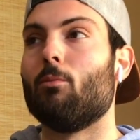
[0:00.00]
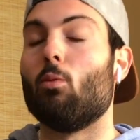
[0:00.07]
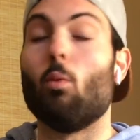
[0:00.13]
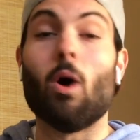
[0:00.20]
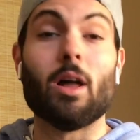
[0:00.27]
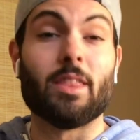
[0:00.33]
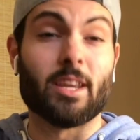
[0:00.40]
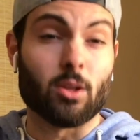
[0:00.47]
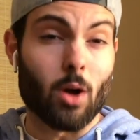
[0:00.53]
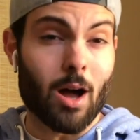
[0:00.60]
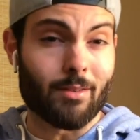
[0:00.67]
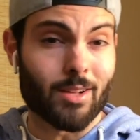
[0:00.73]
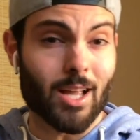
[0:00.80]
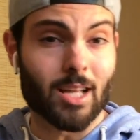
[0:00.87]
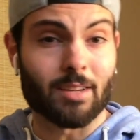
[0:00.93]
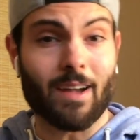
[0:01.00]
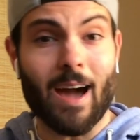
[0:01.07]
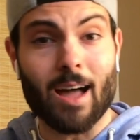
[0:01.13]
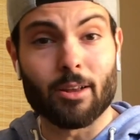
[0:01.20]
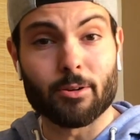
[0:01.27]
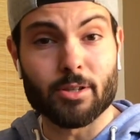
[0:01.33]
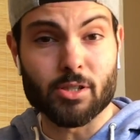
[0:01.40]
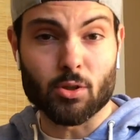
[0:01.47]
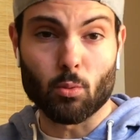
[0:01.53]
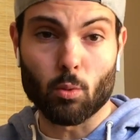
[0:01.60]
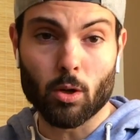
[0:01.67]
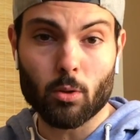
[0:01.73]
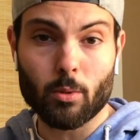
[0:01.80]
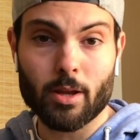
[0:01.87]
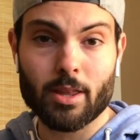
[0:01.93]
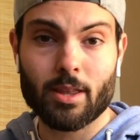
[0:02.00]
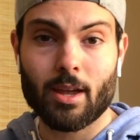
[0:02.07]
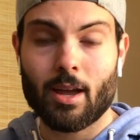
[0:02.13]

one, they don't have a lot of calories to work with,